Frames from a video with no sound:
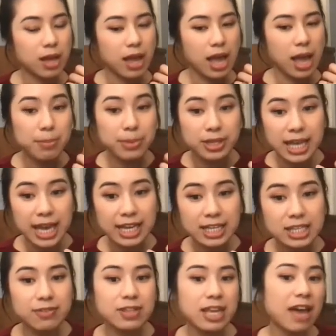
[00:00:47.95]
empathize.
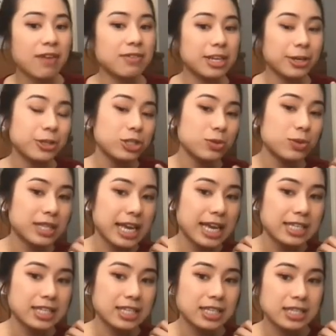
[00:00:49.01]
If they have an issue with
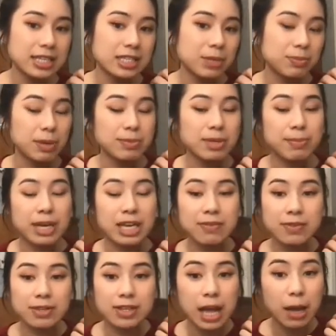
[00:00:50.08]
AT&T, sometimes I might
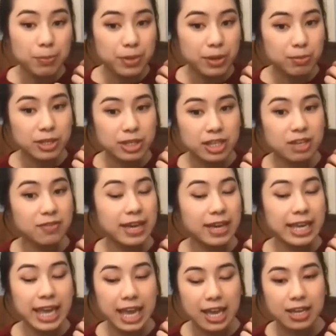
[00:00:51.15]
even help them with it if I
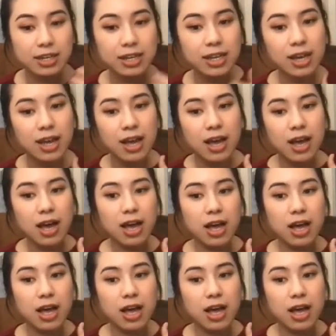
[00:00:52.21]
can.